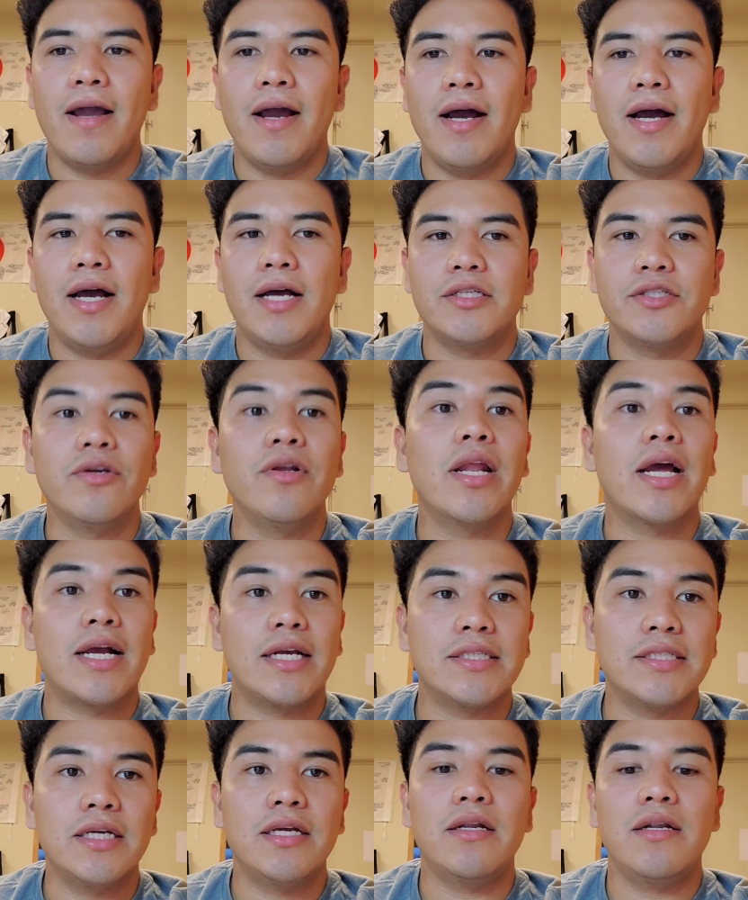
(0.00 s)
uh, so like I
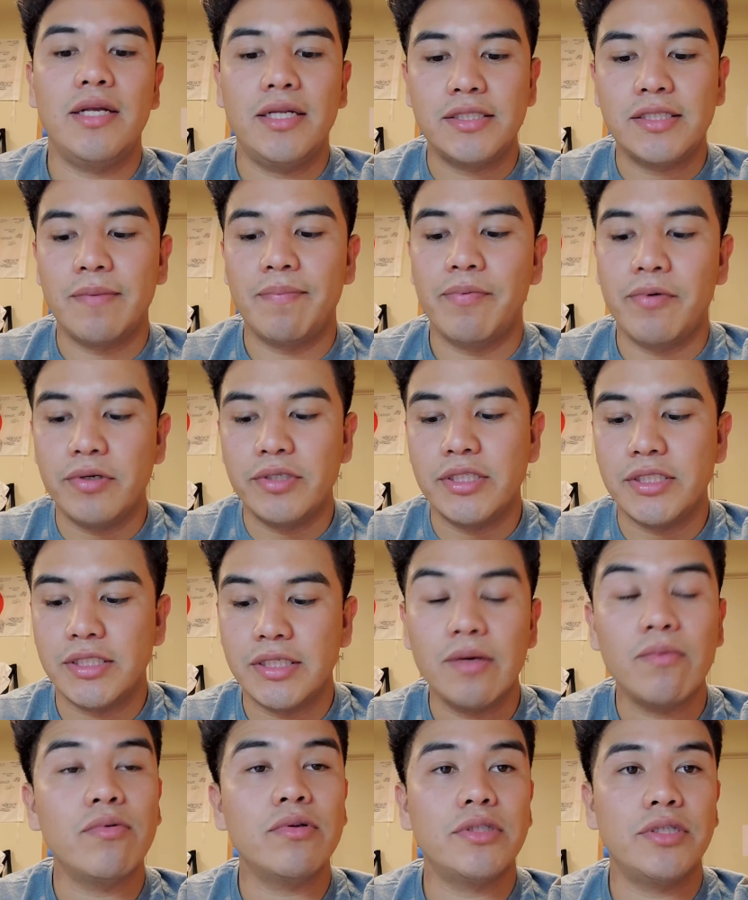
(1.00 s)
said, it's a process.
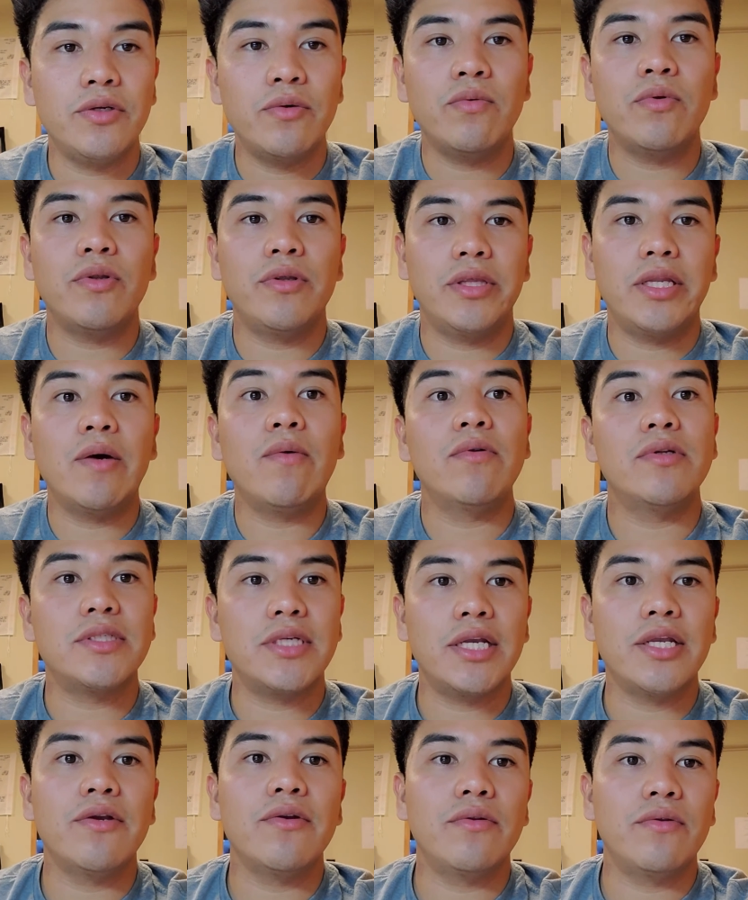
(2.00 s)
They will you will they will
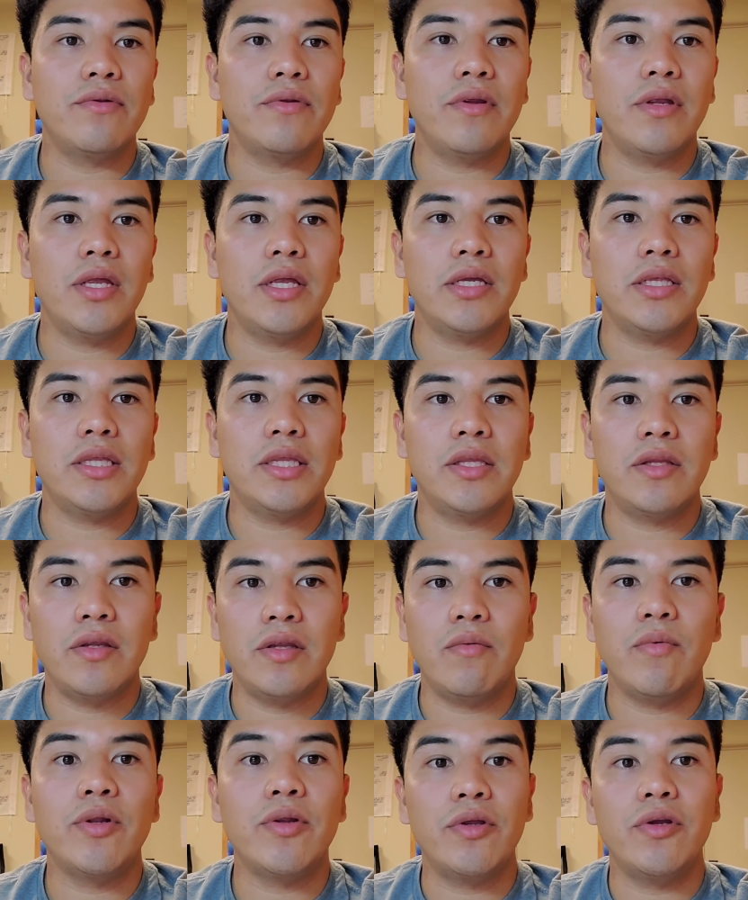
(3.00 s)
send you to the to
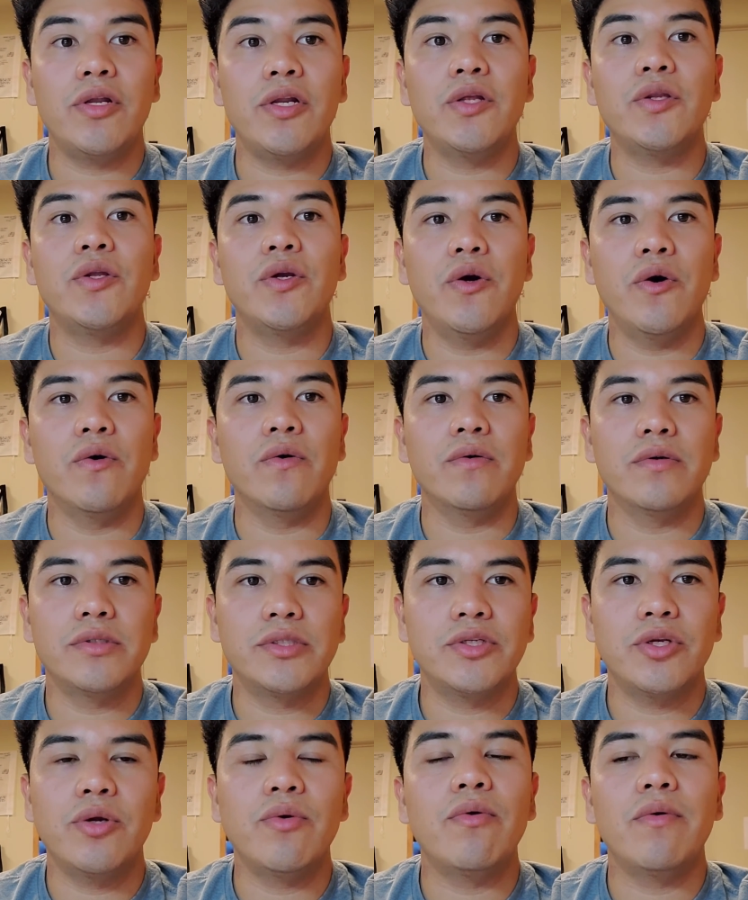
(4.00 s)
the window you need to go,
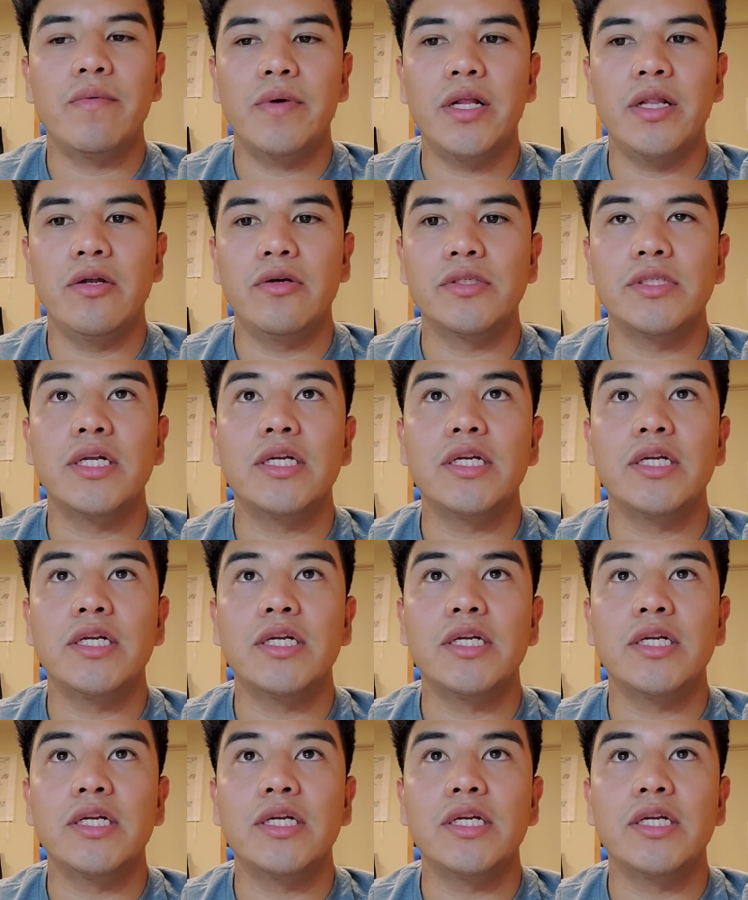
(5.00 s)
so you won't get lost.